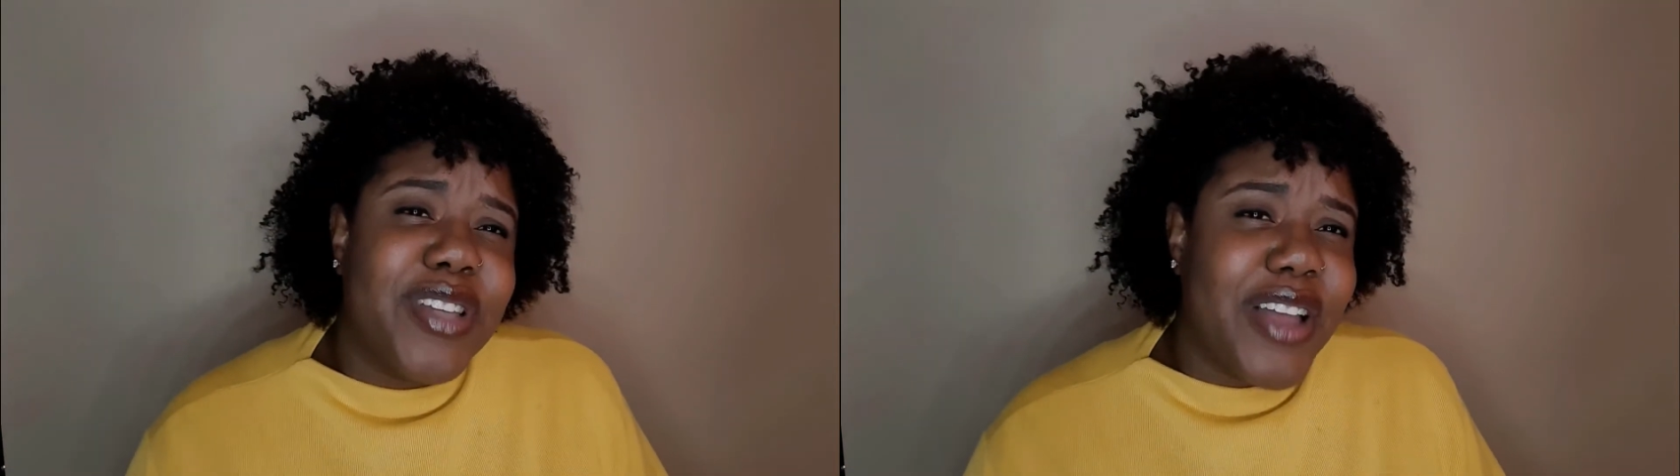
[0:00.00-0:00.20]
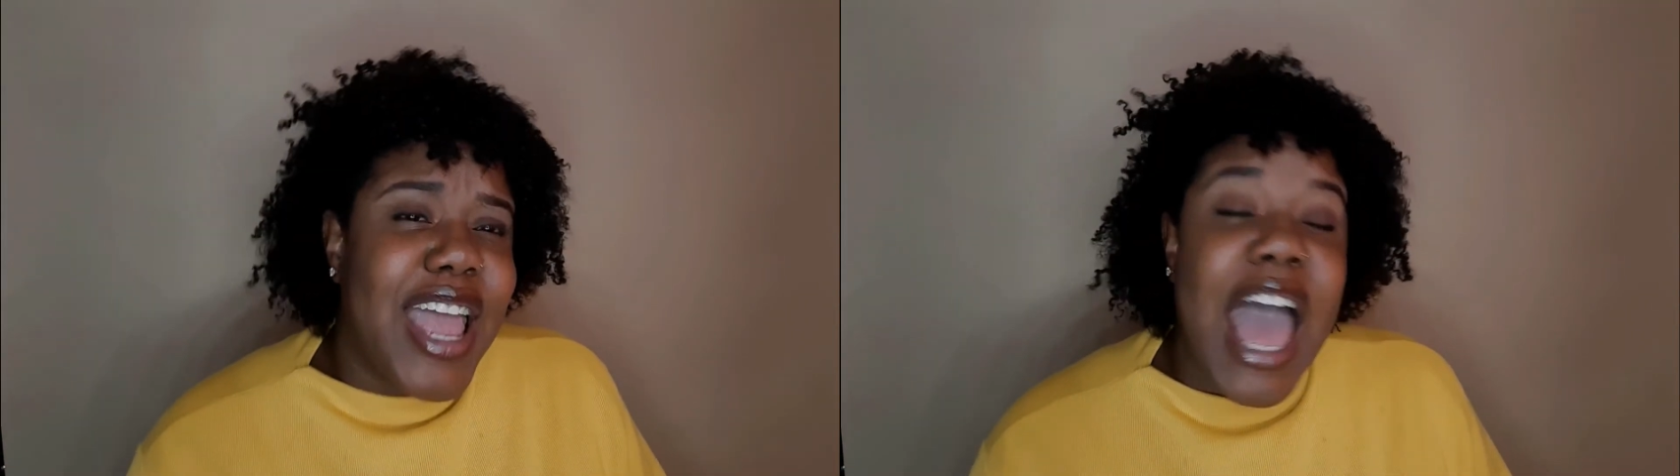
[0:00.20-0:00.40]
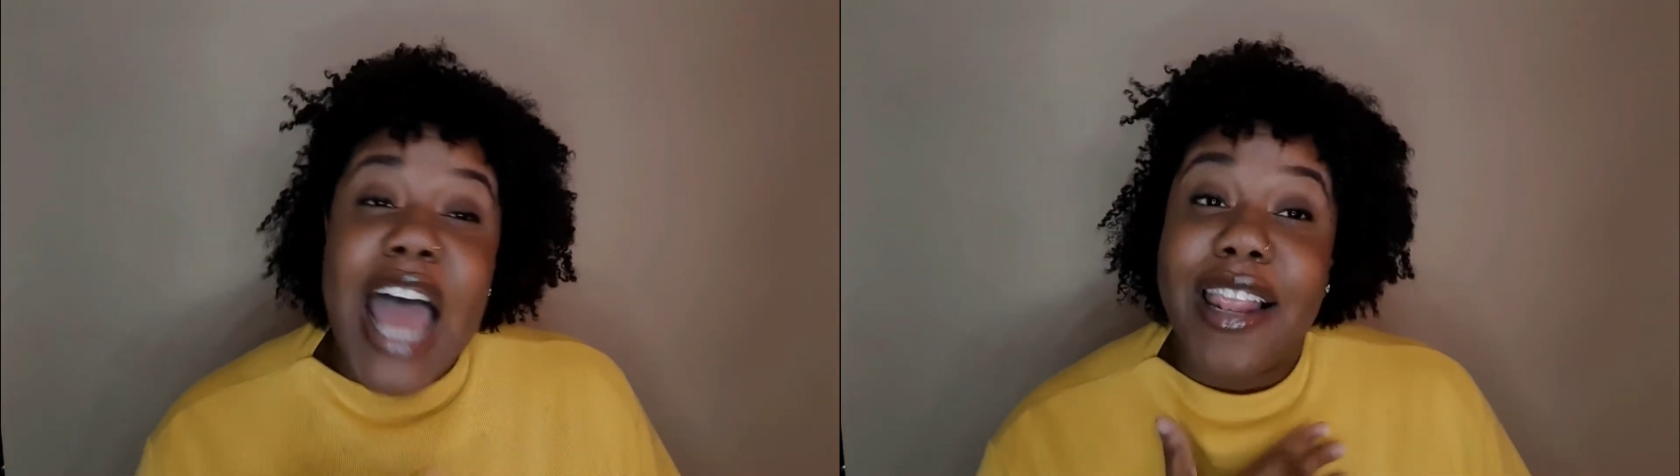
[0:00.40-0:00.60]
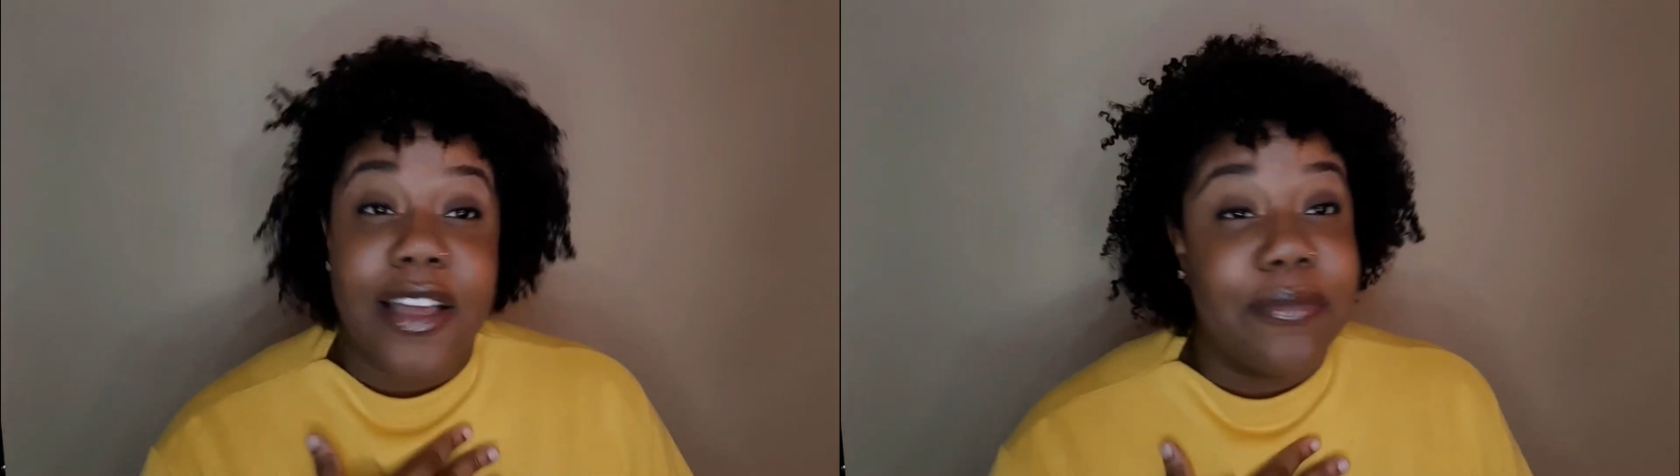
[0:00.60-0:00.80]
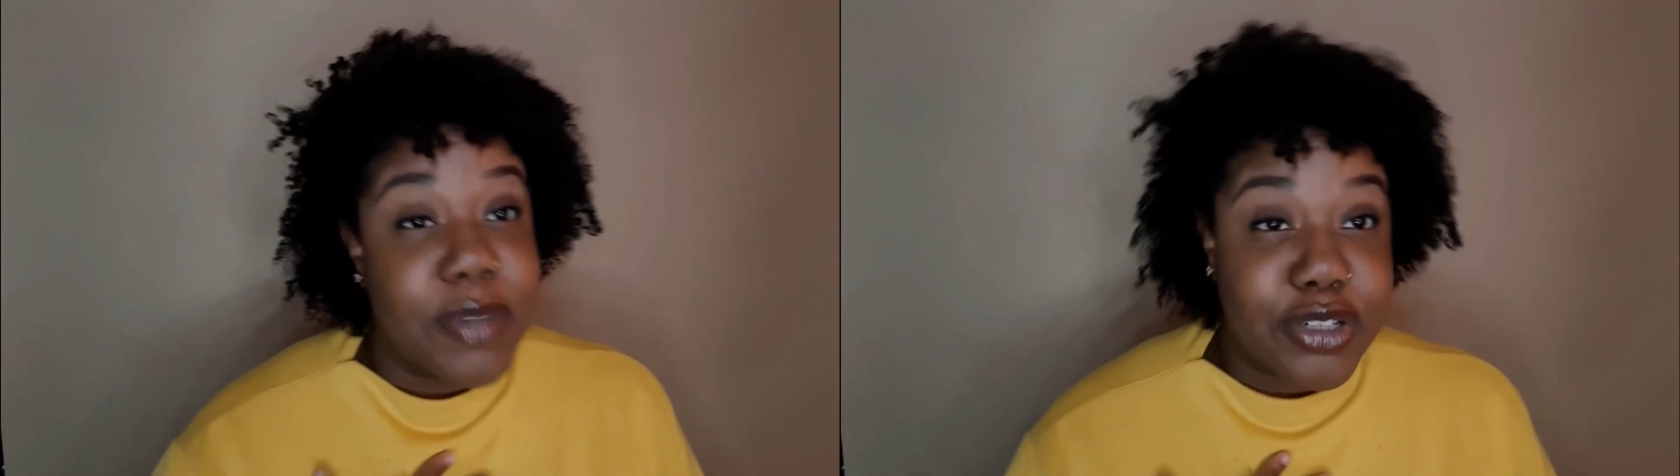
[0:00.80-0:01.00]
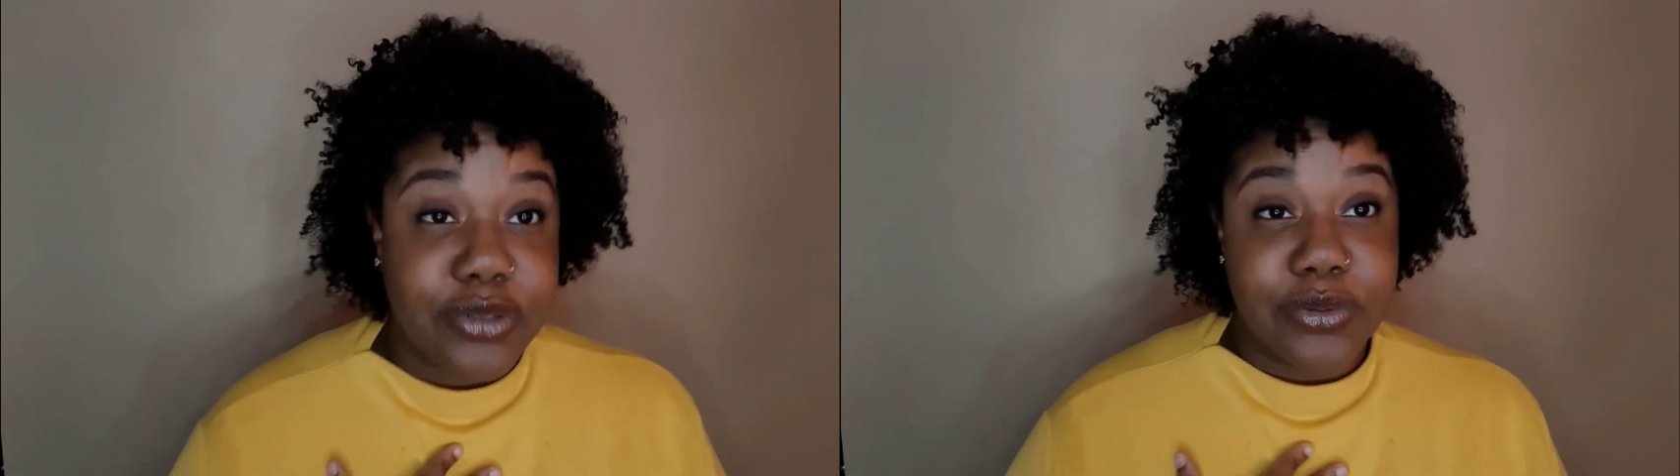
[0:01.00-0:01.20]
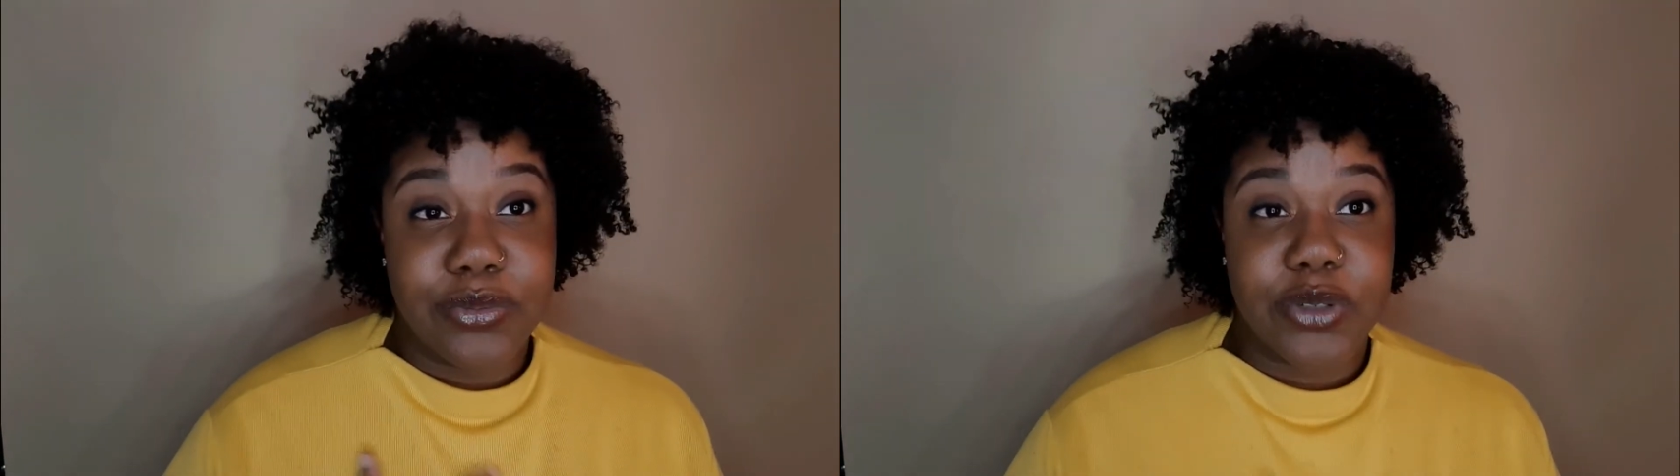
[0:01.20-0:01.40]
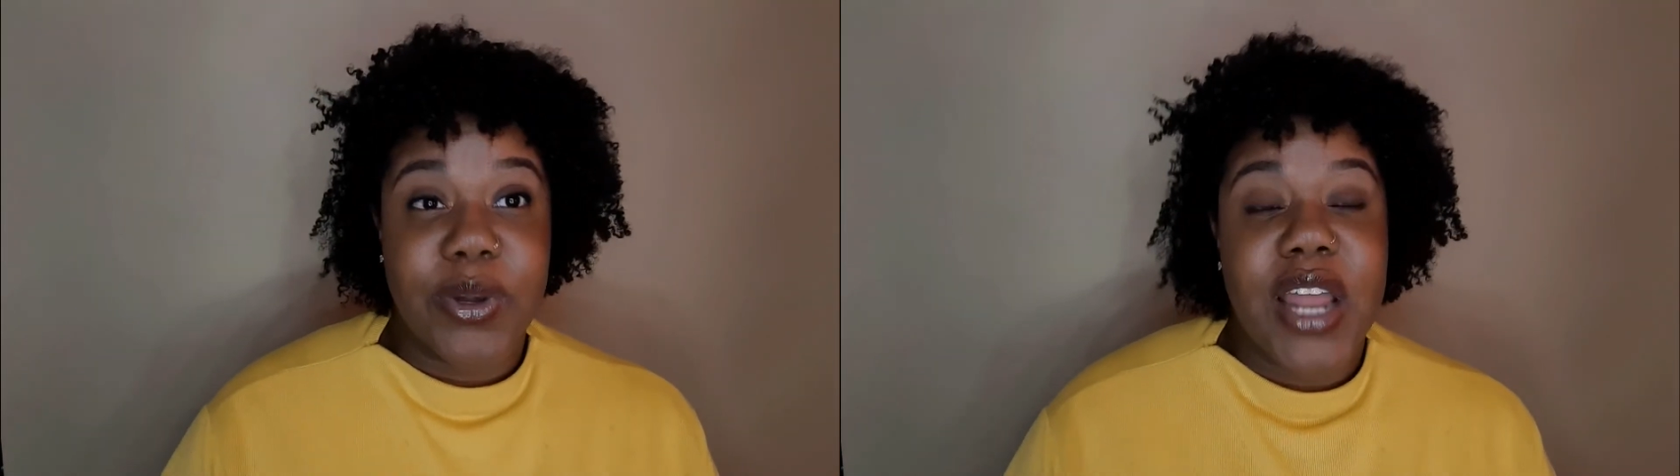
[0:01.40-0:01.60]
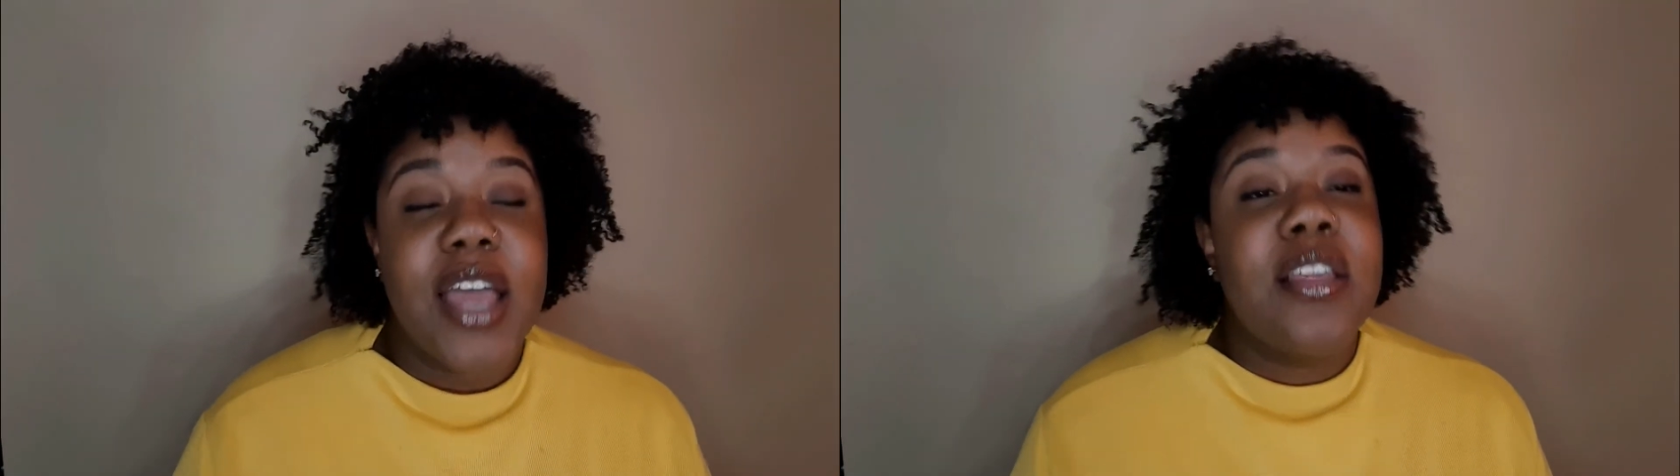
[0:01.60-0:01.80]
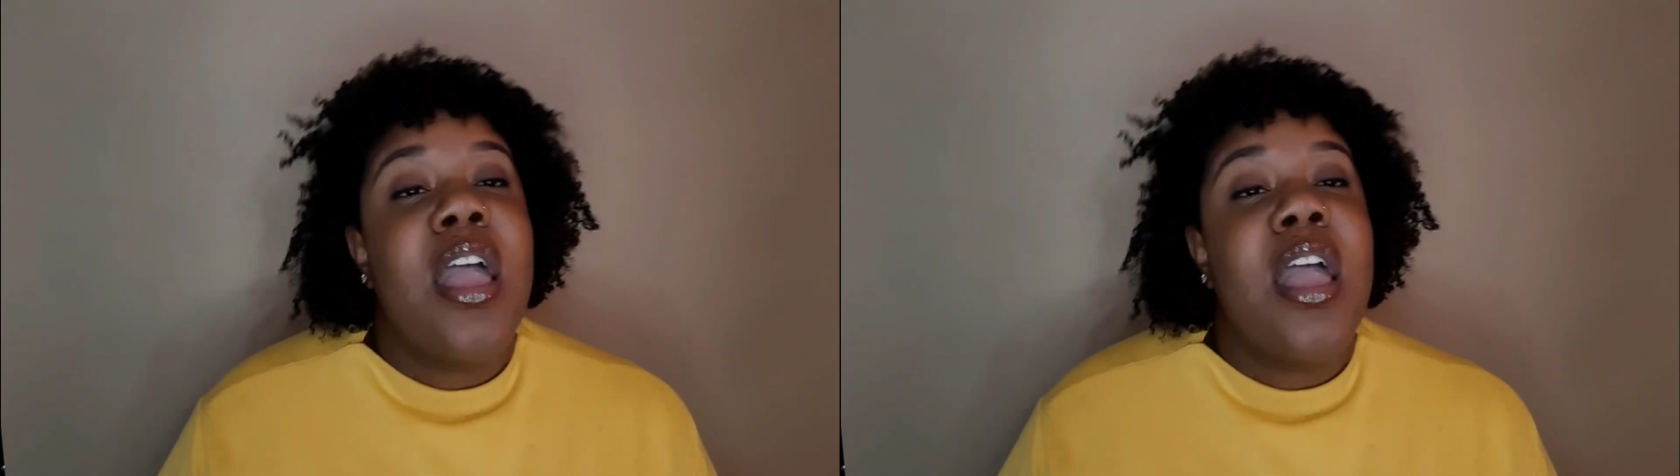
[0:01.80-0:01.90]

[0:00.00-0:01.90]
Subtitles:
Okay, I love mushrooms or not.